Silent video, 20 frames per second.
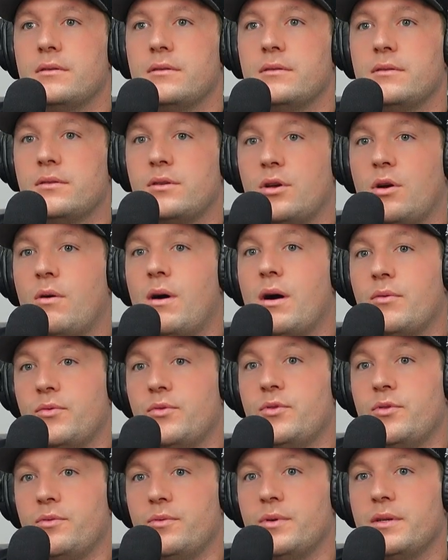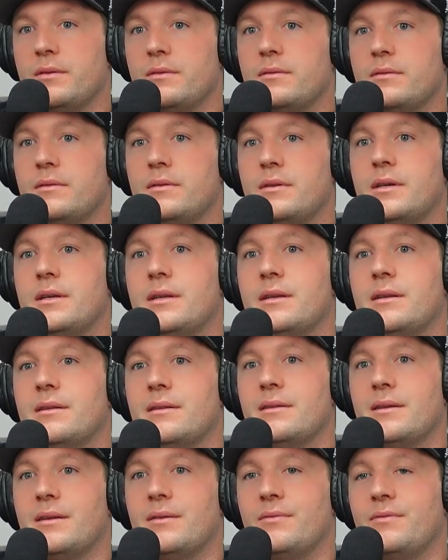go out and do it
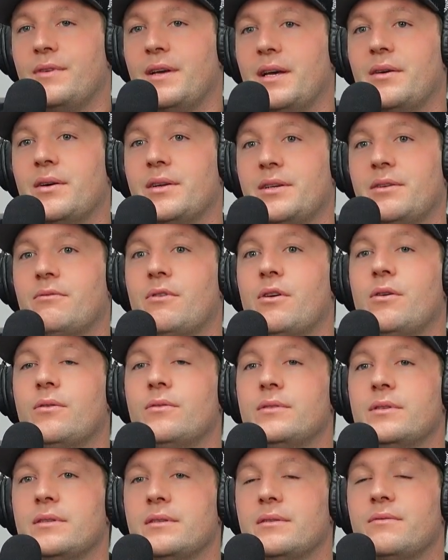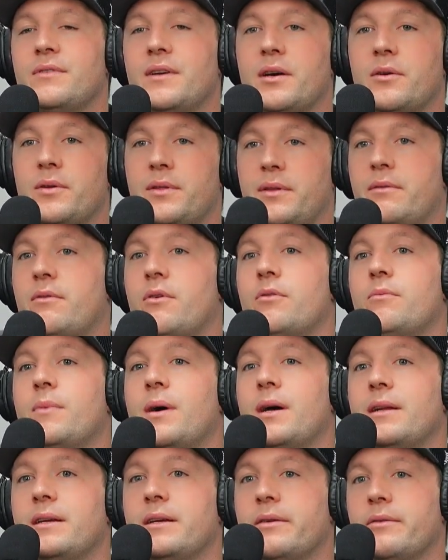and fail on your own and fail with your own
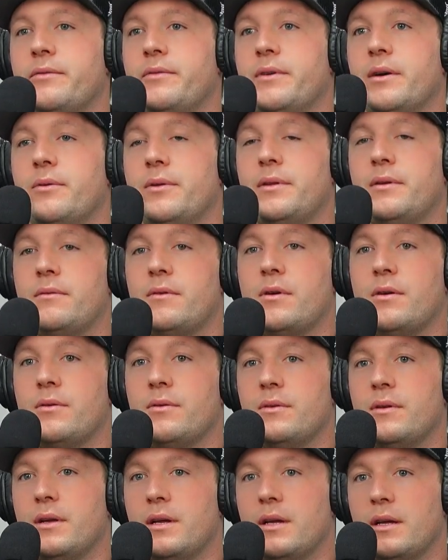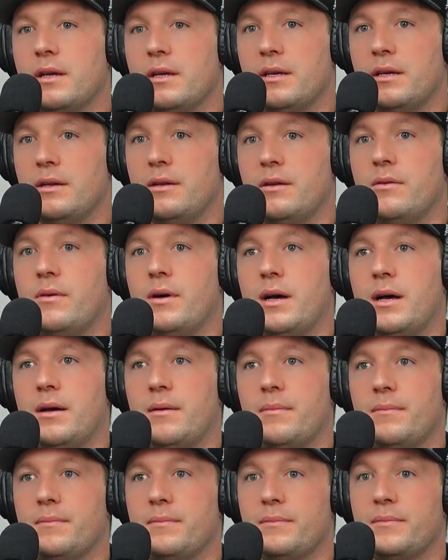money and fail with your own
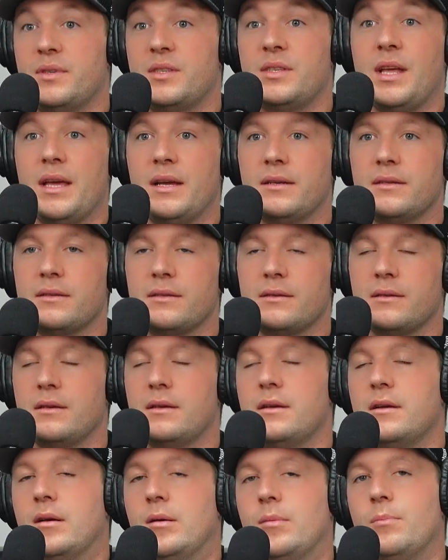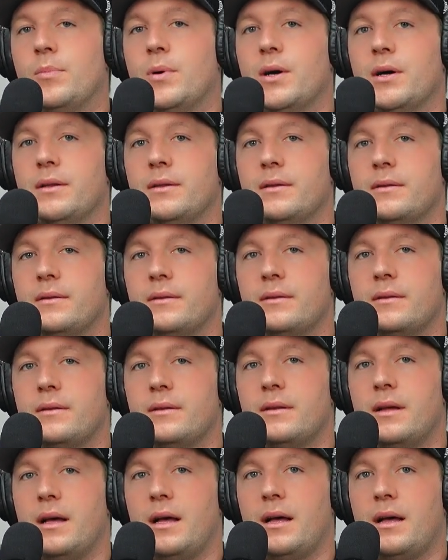stakes, but
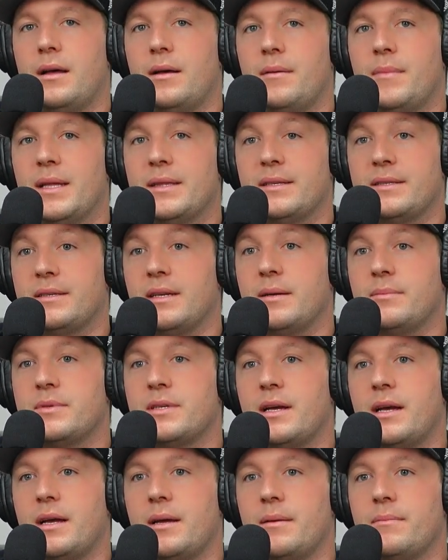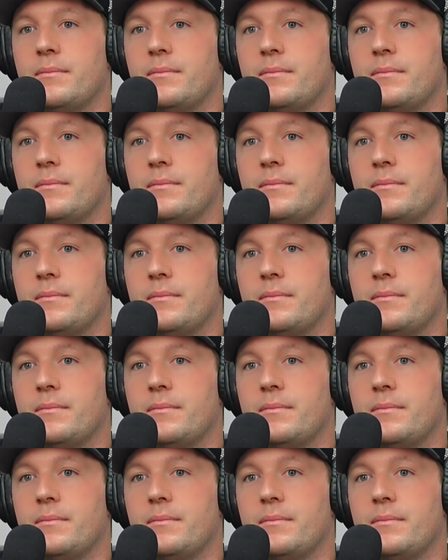at the same time